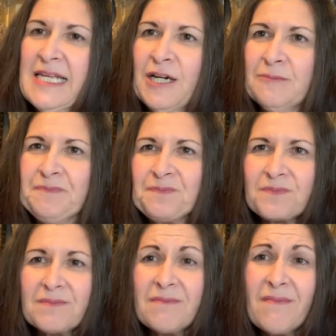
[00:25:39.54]
here.
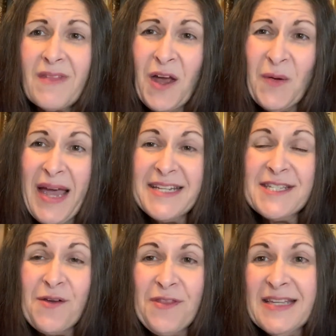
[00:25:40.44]
Okay,
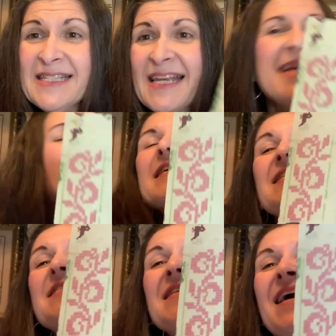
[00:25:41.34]
so this
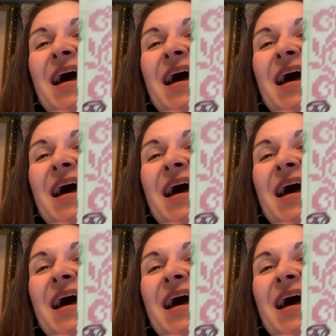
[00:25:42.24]
is